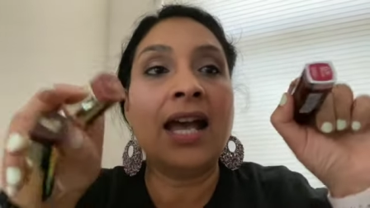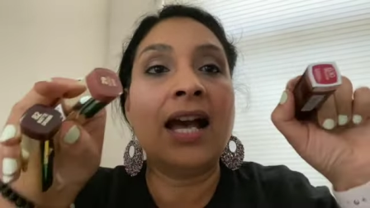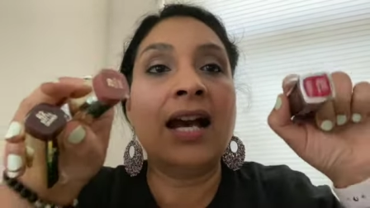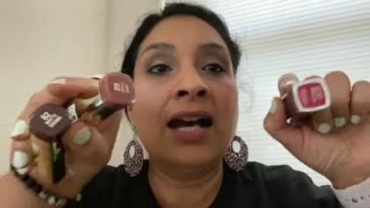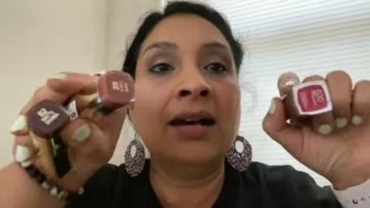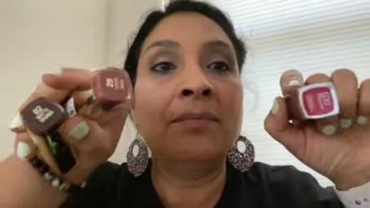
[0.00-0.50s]

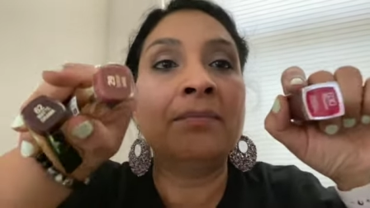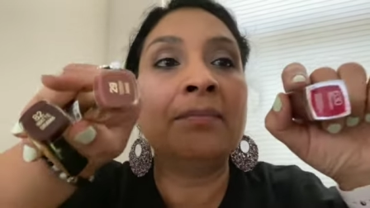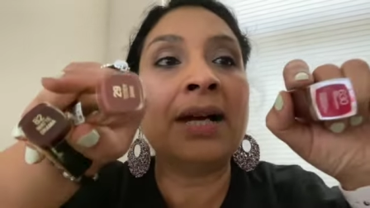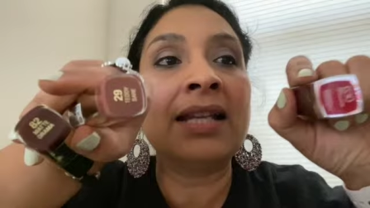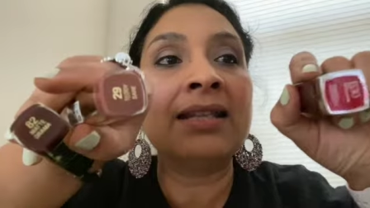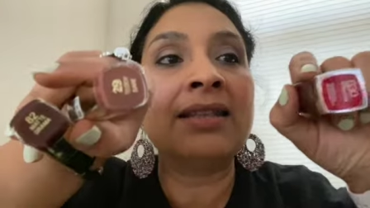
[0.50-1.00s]

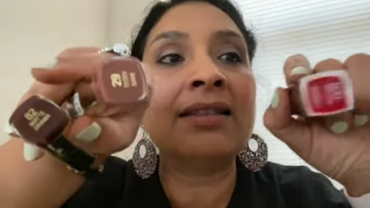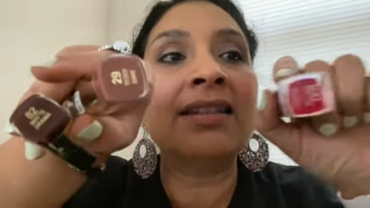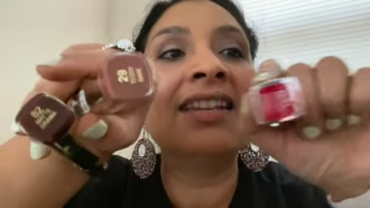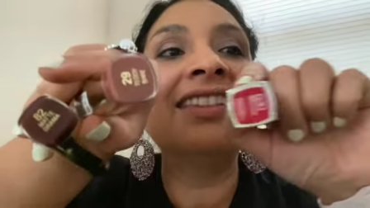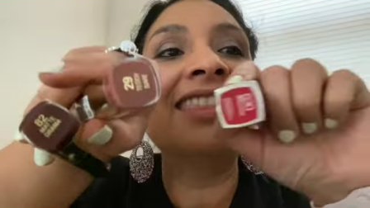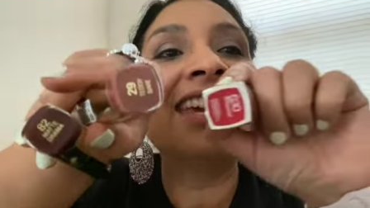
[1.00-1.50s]
But
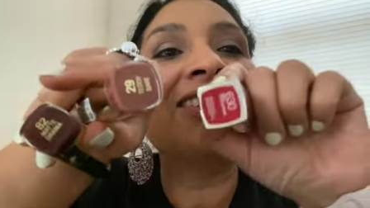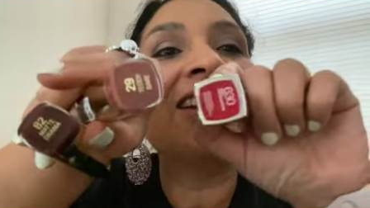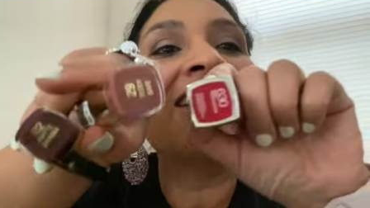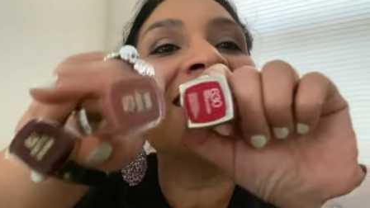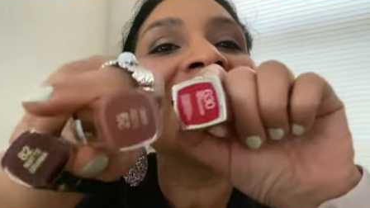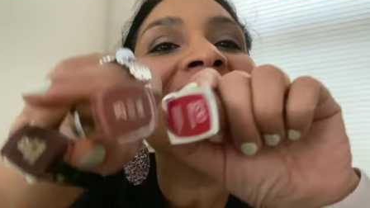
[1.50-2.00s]

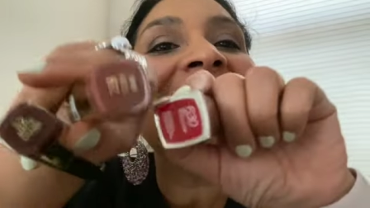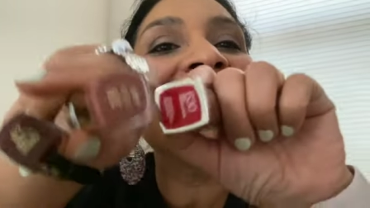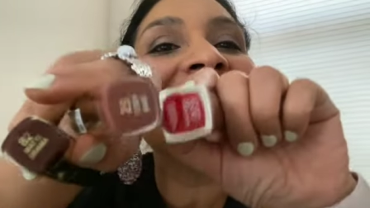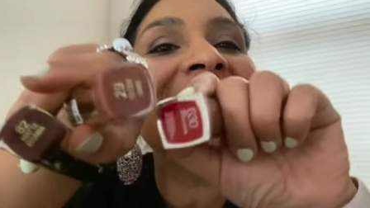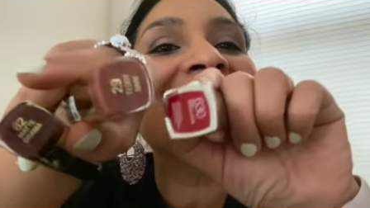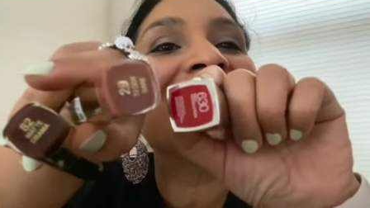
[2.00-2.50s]

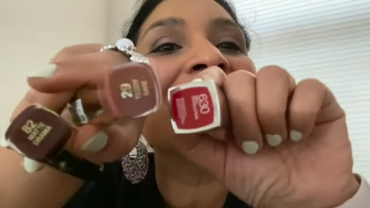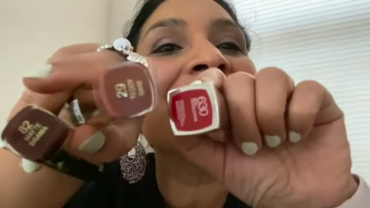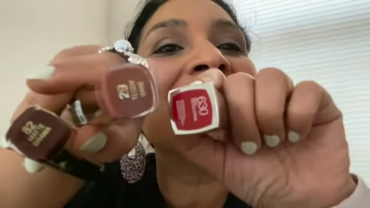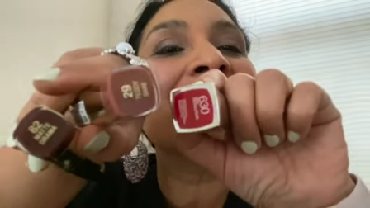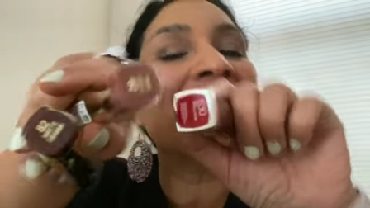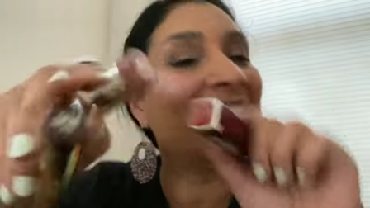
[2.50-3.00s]
there is
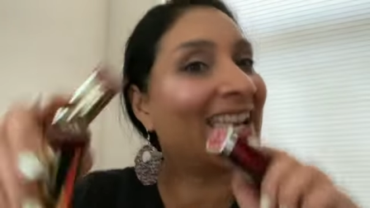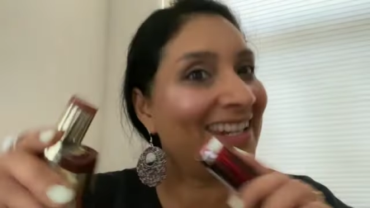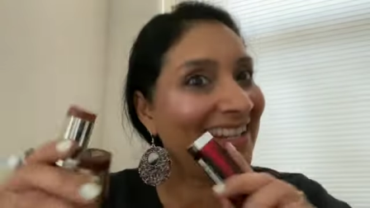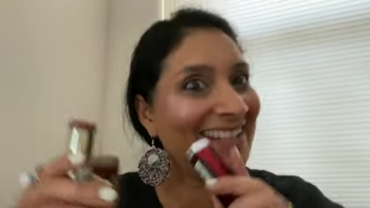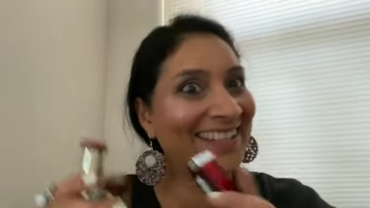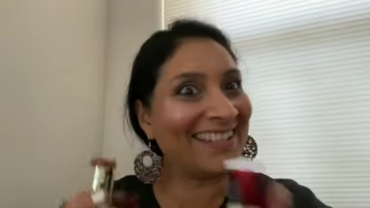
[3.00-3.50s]
different
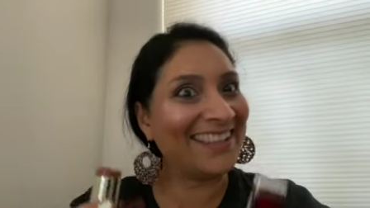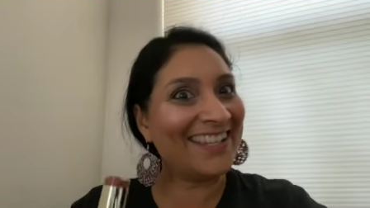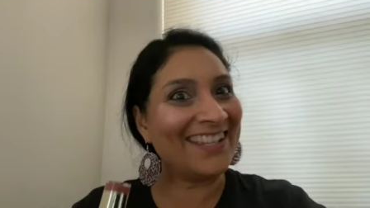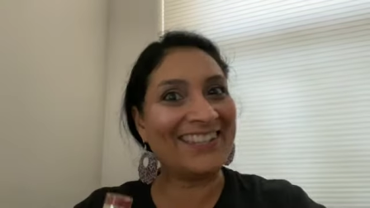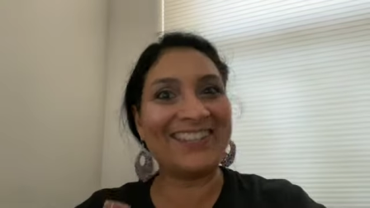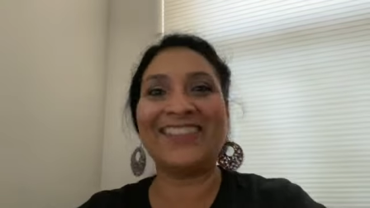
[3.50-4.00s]
varieties in
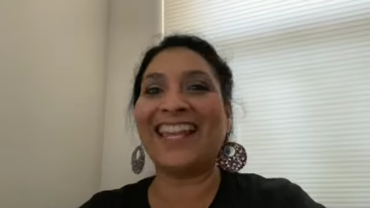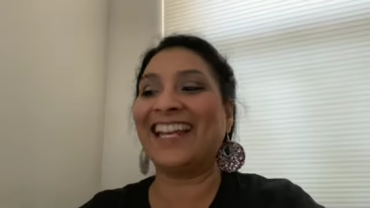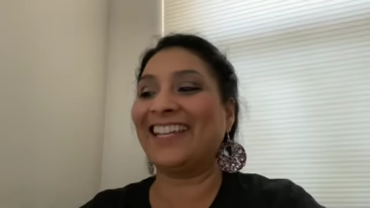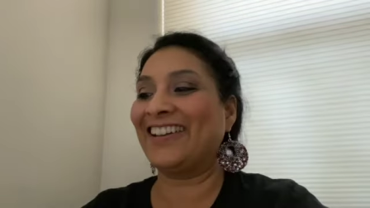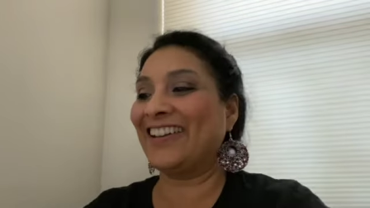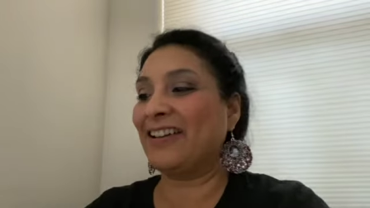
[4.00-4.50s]
this so
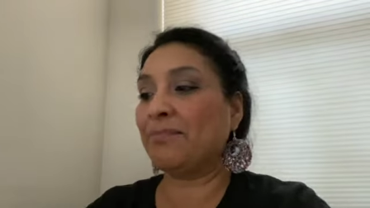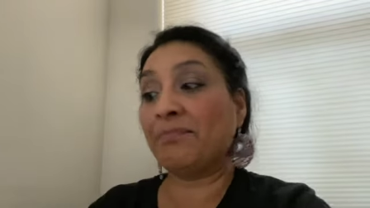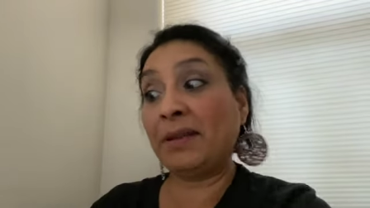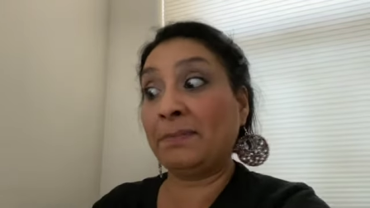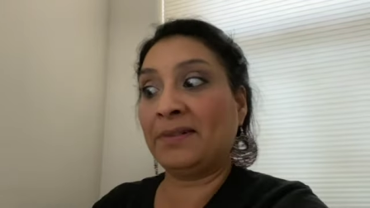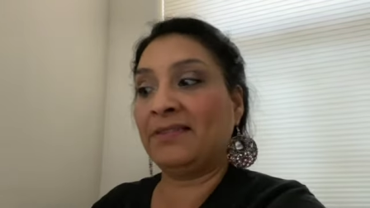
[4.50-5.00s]
that
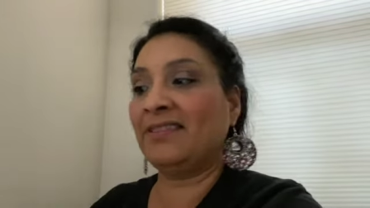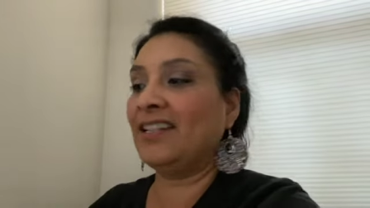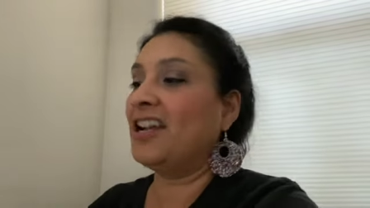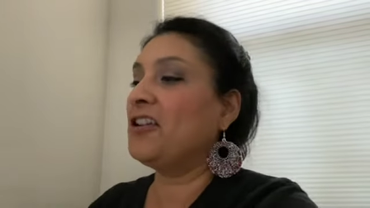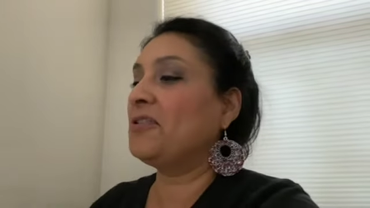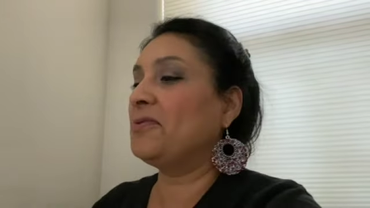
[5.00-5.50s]
people
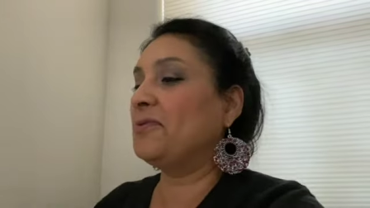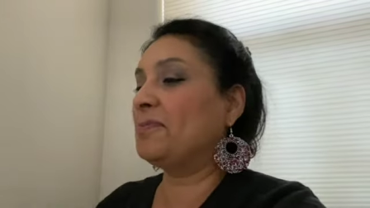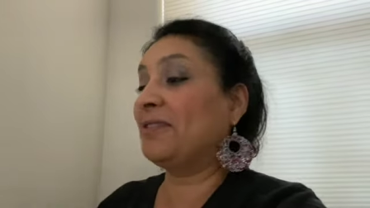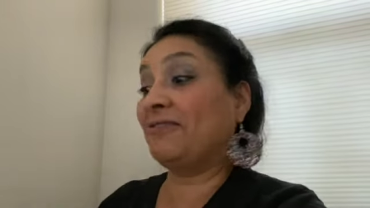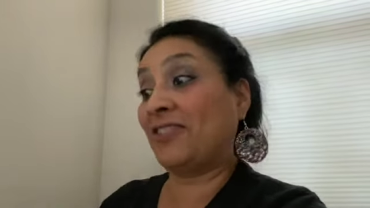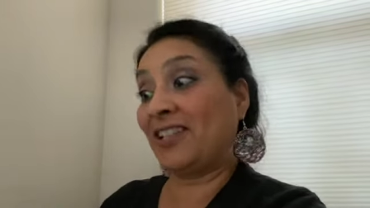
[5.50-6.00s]
who
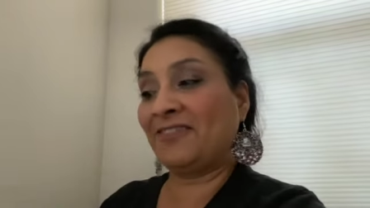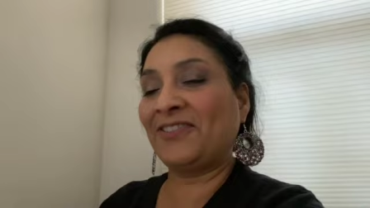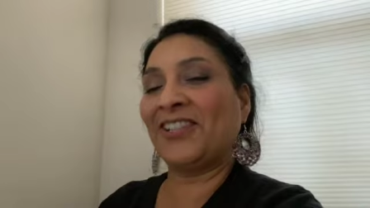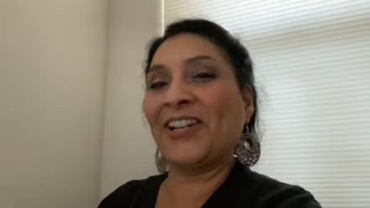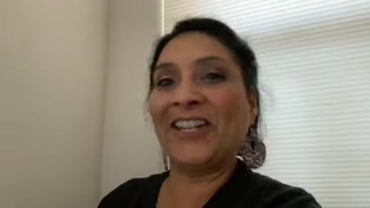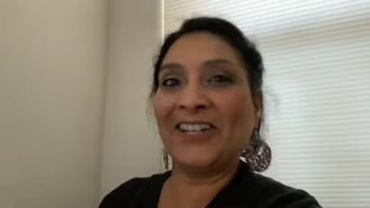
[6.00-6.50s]
prefer
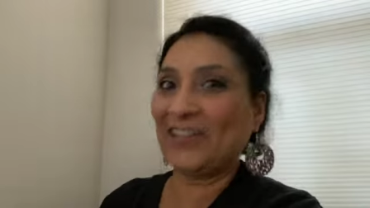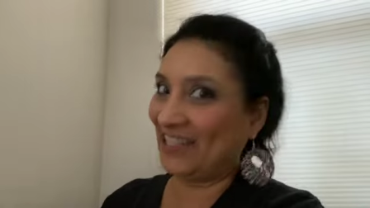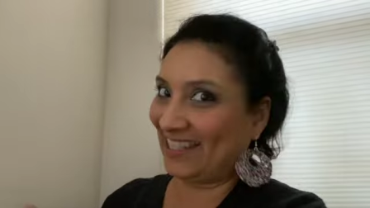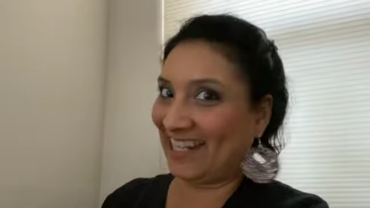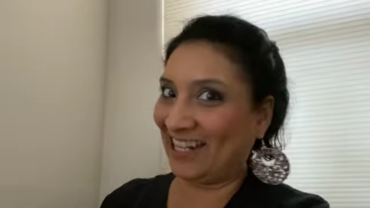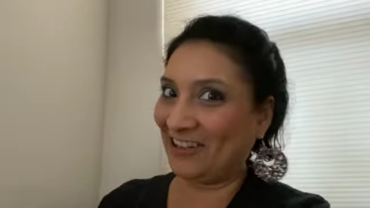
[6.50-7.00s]
different
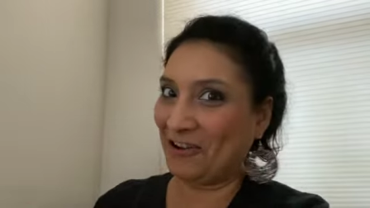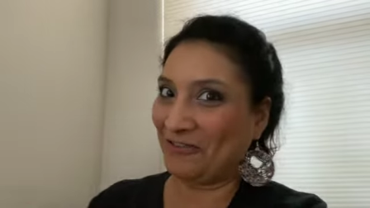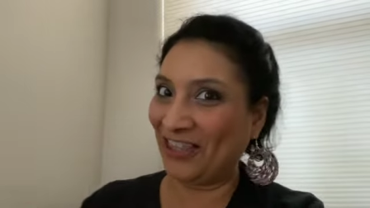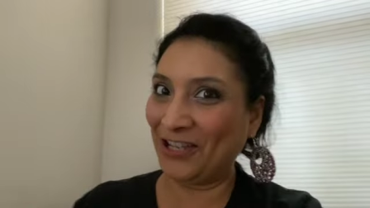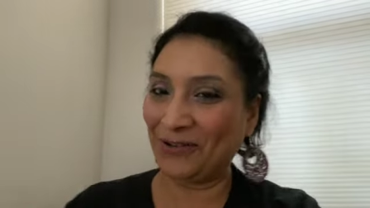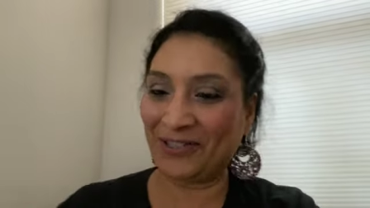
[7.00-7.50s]
colors can go
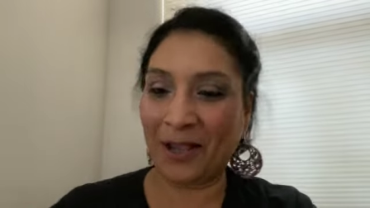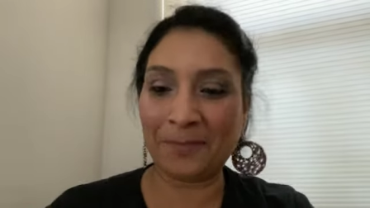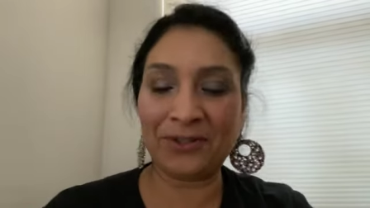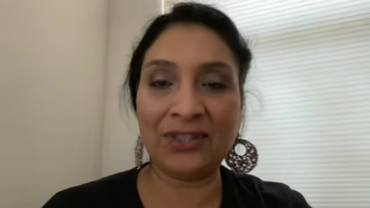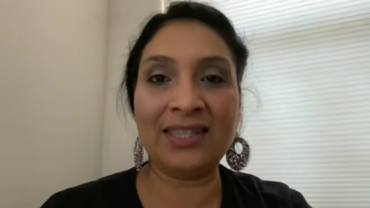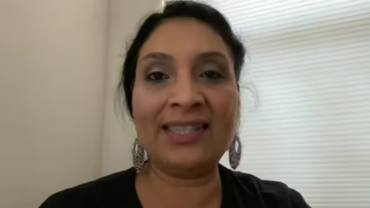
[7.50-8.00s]
with those
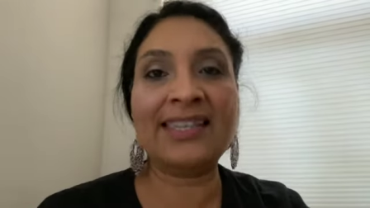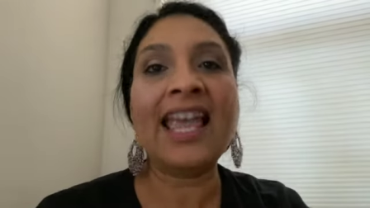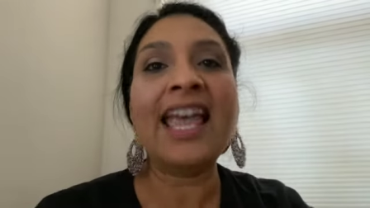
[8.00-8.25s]
options.